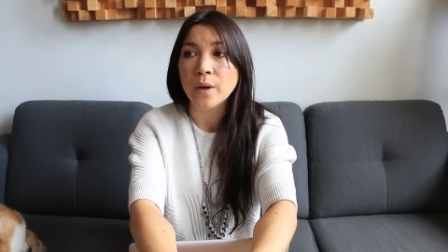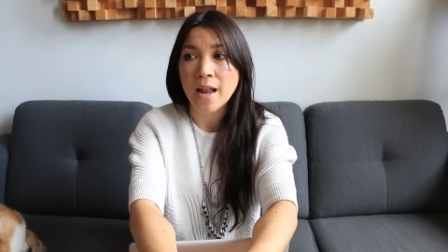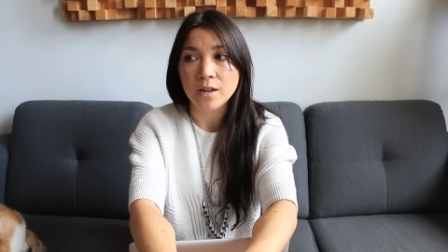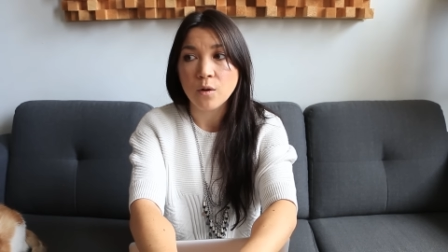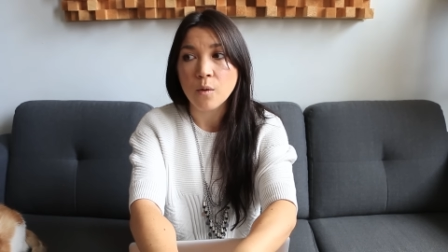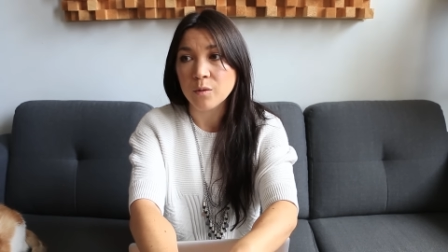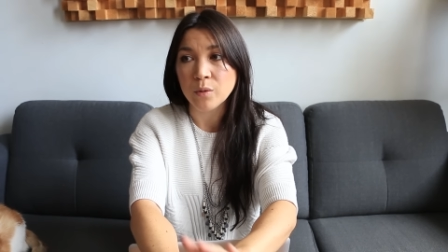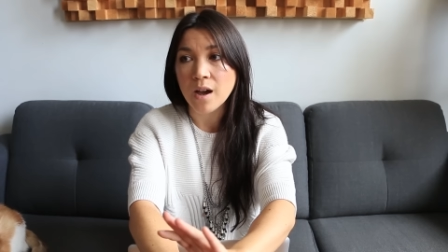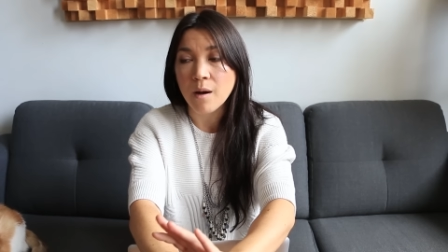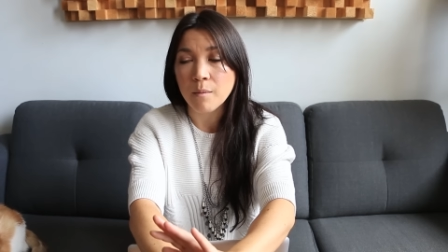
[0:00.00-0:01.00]
But I don't want
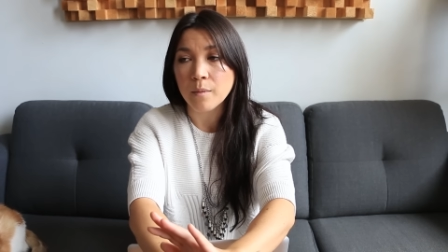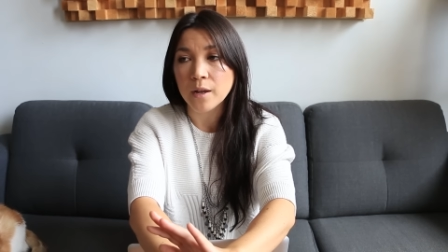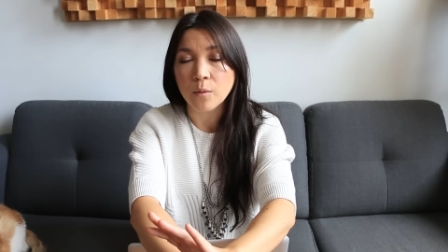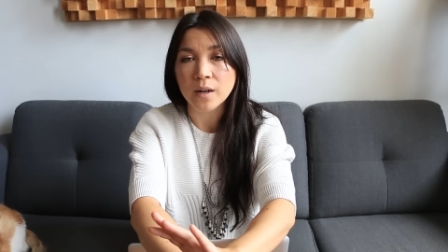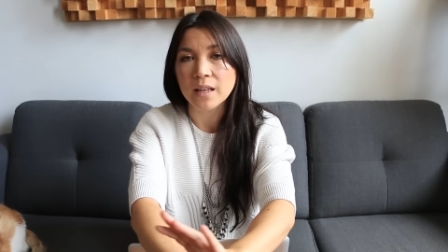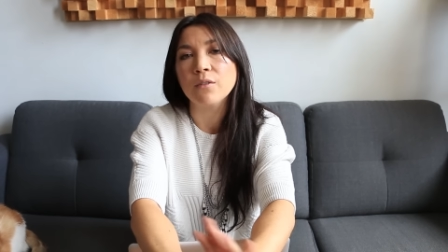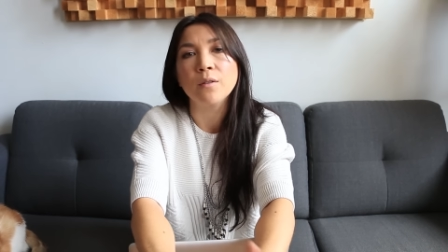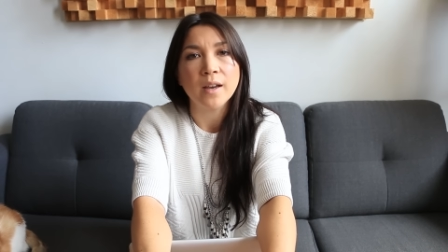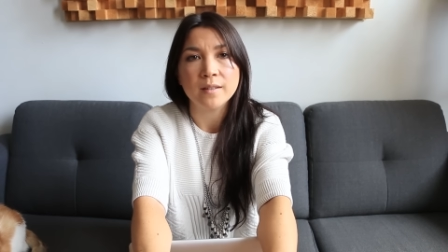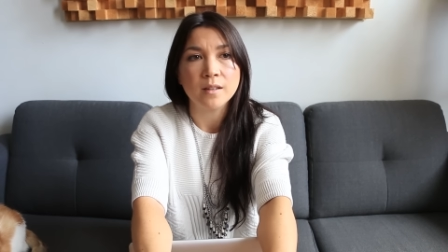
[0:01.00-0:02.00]
to give
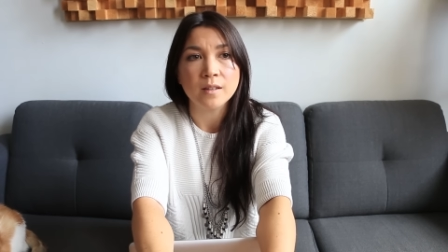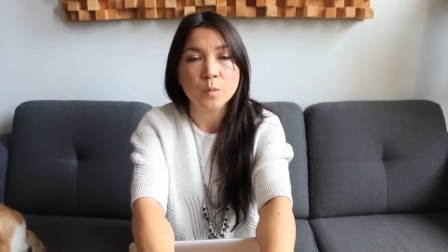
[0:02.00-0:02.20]
advice on